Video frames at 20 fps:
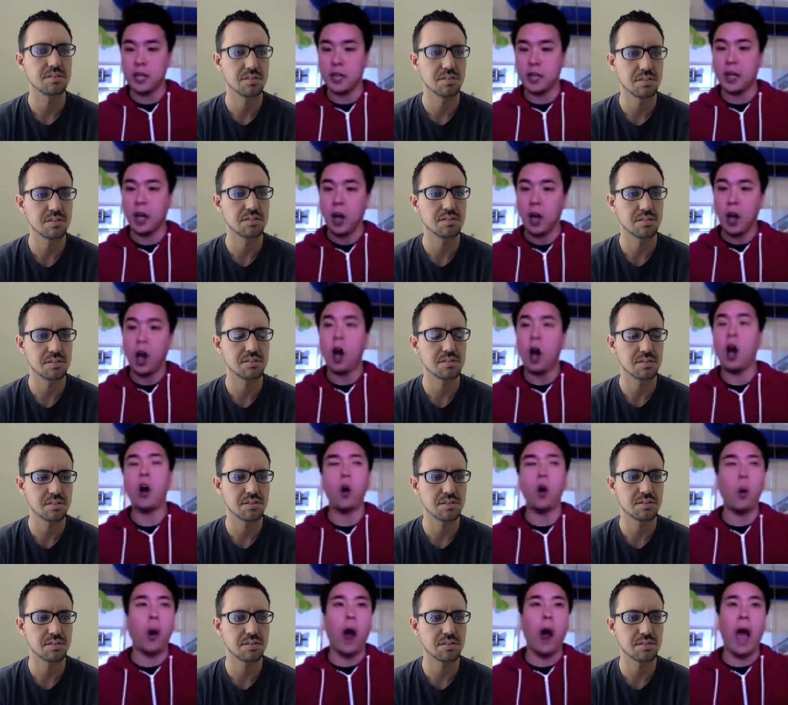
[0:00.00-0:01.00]
Speaker 1: say like,
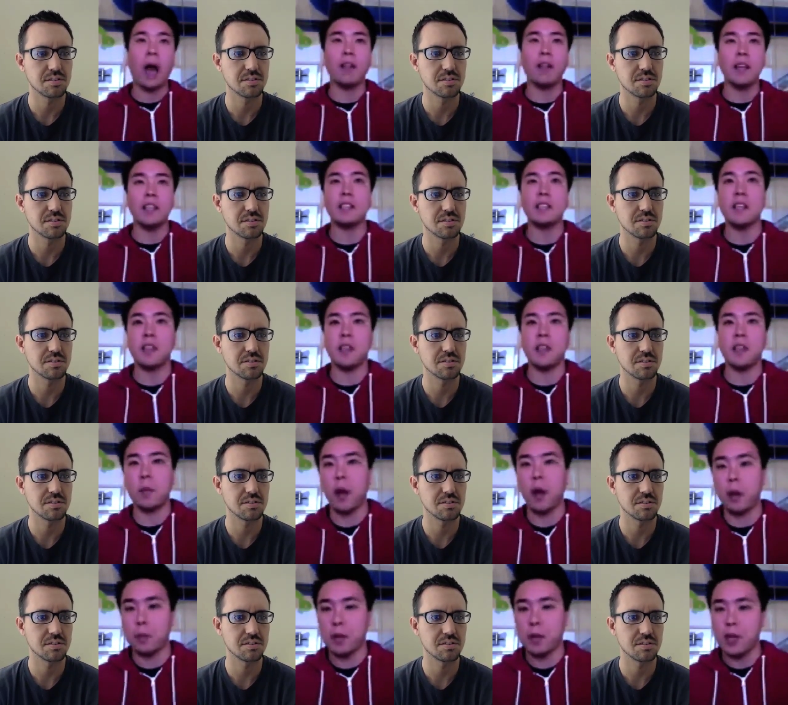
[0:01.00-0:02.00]
oh, at least they thought
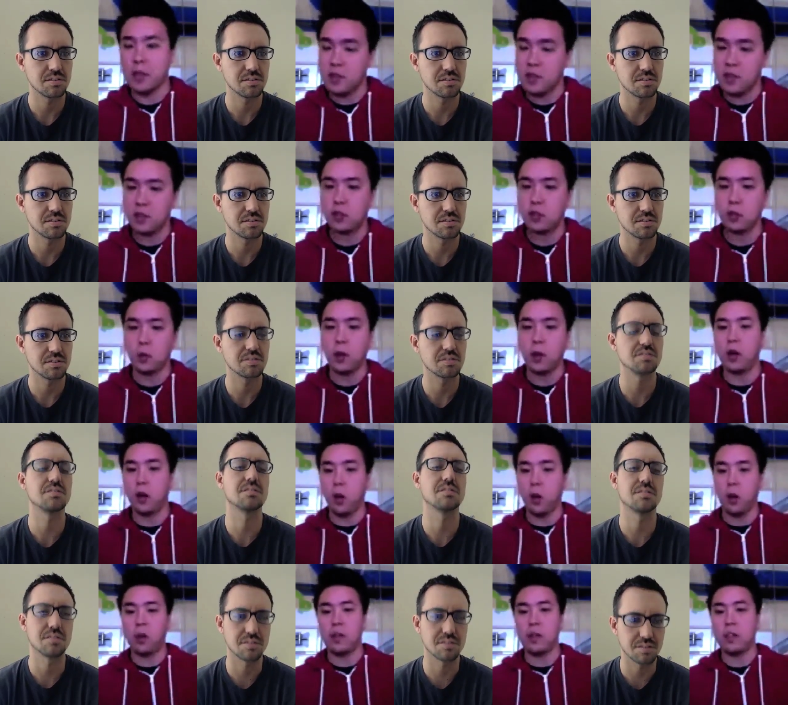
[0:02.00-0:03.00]
about me in this way,
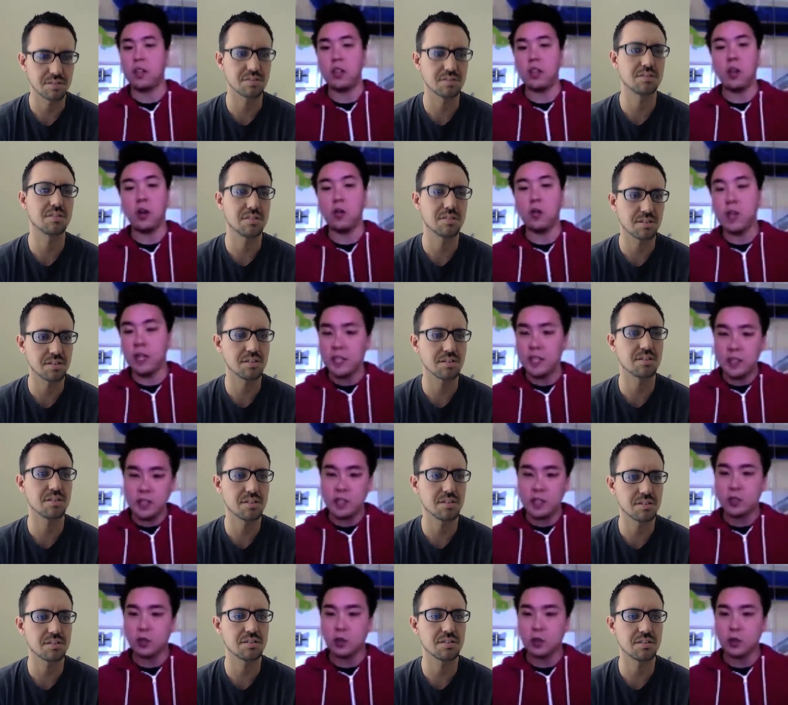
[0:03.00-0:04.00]
or you know, they did
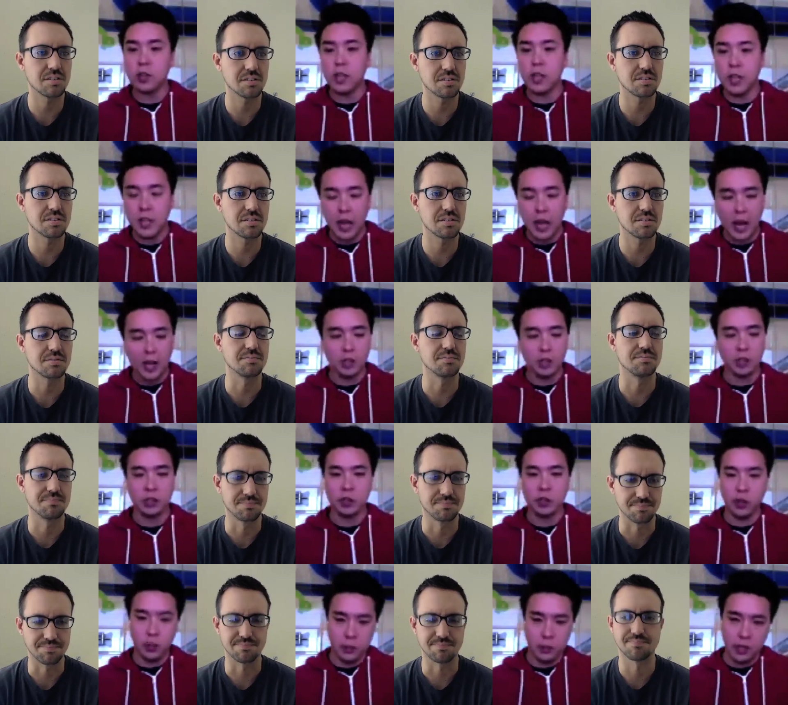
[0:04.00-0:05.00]
this little thing, and it just
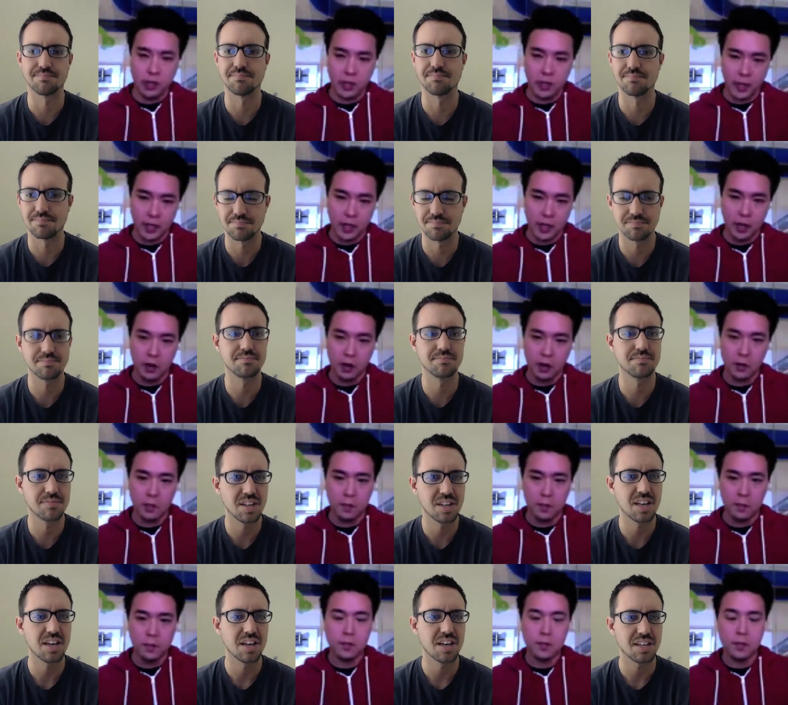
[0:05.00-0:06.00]
mm-hmm. showed me that they cared.
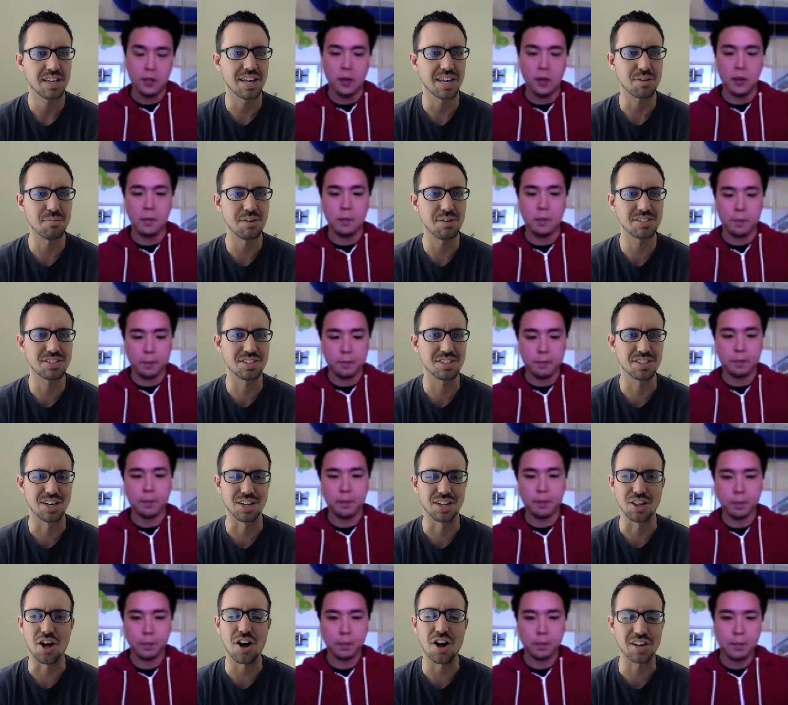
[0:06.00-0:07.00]
Speaker 2: So. Yeah, you mentioned a uh,
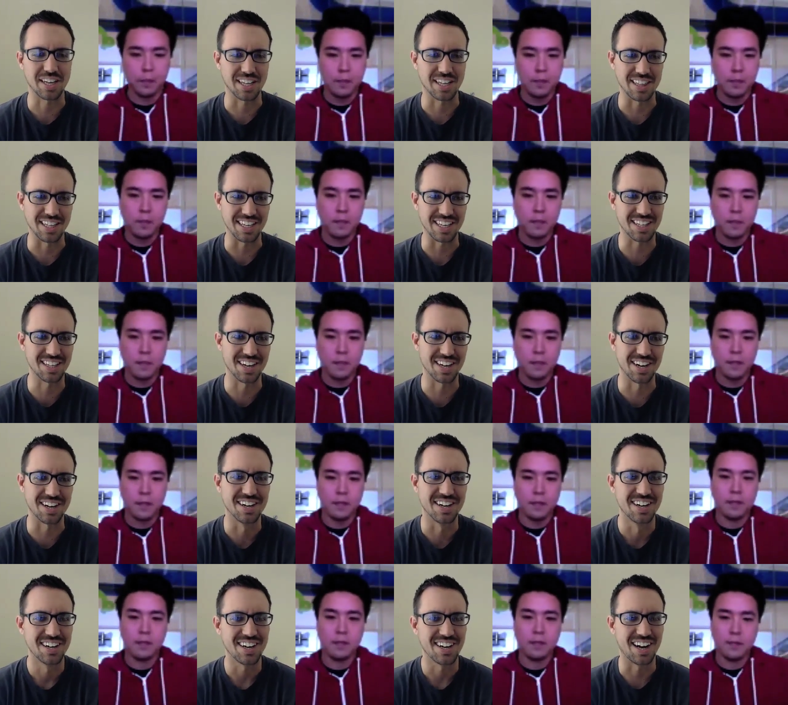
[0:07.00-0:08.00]
login link there,
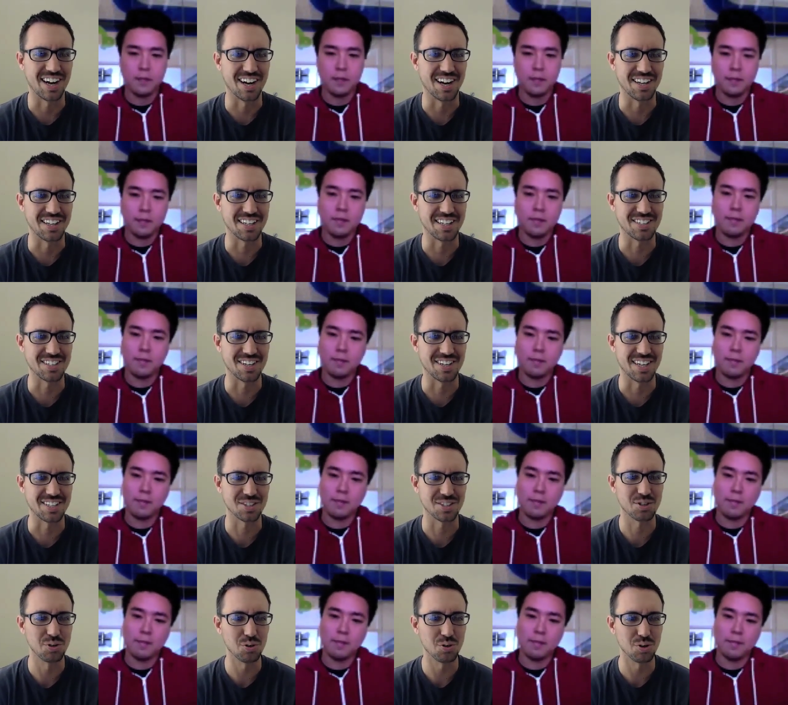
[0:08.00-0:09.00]
uh, and that's a, that's a
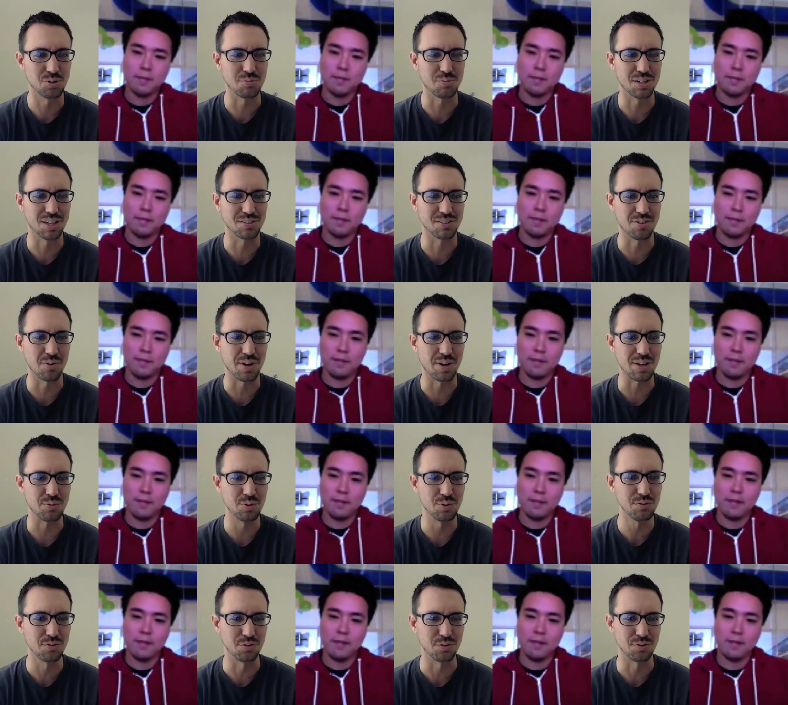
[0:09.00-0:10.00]
cool one because of the way
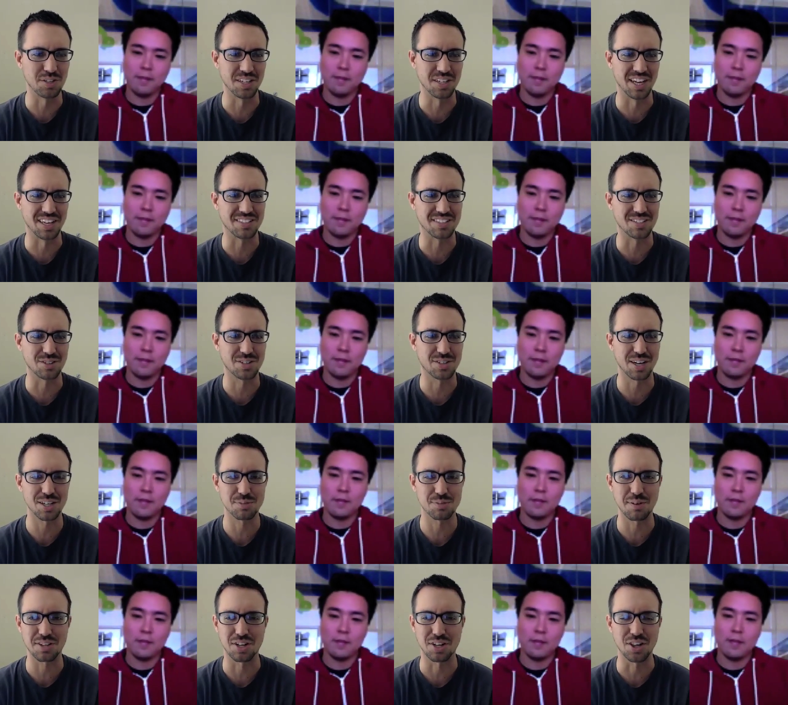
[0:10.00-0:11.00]
Wufoo did it. So tell us
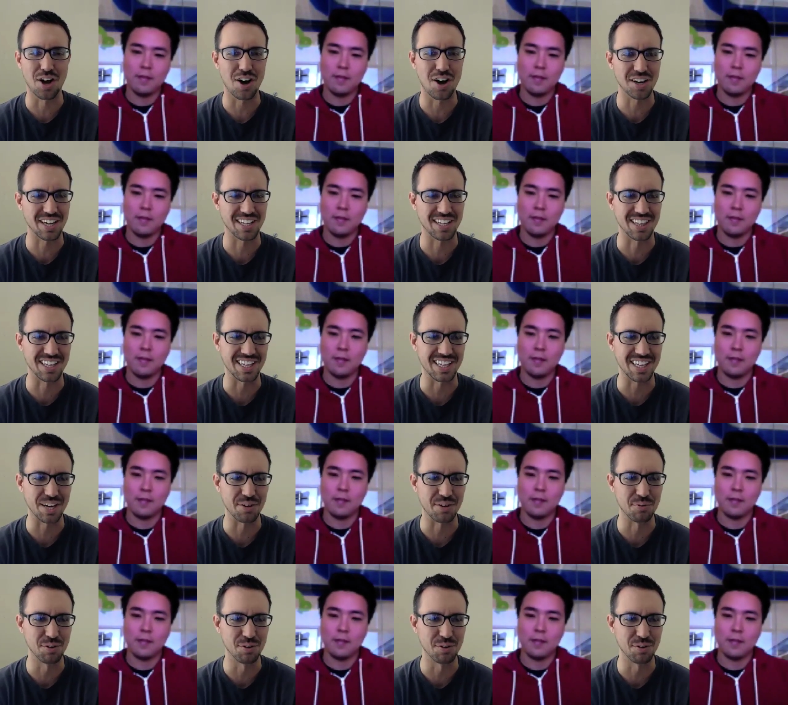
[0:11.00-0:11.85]
about the login link at